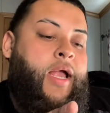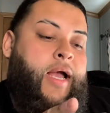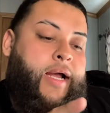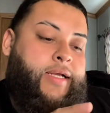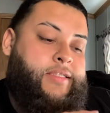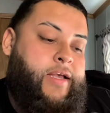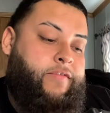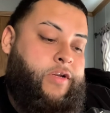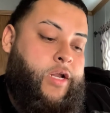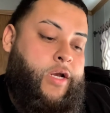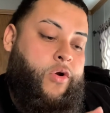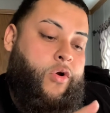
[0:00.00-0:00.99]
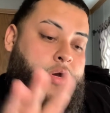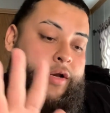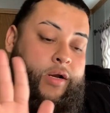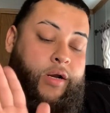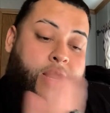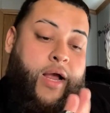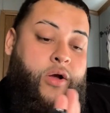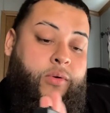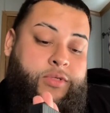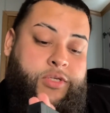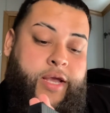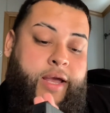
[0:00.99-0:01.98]
I just haven't done it or not
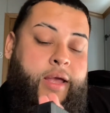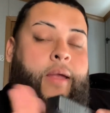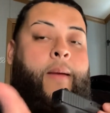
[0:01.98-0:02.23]
going to yet.